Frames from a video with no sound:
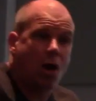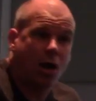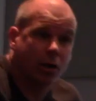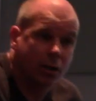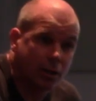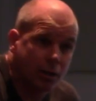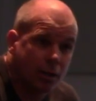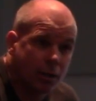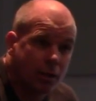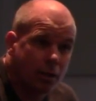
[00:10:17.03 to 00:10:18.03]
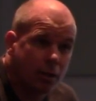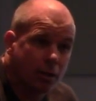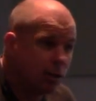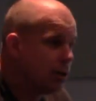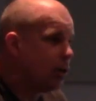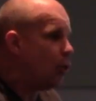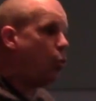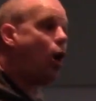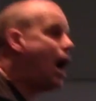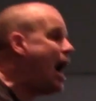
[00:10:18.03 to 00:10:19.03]
what?
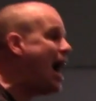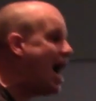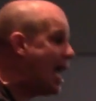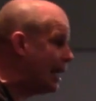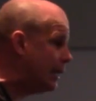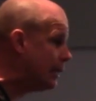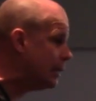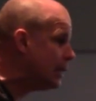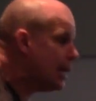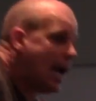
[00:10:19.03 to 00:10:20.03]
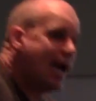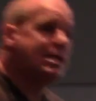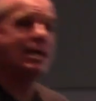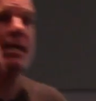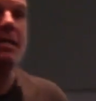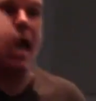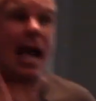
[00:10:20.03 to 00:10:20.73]
Why? And then a